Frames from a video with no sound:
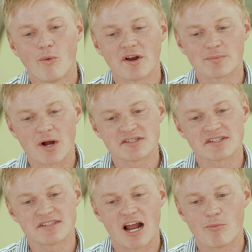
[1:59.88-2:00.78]
One of the
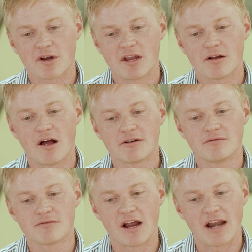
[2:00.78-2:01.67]
projects that I'm working
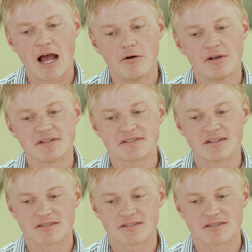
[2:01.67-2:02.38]
on right now is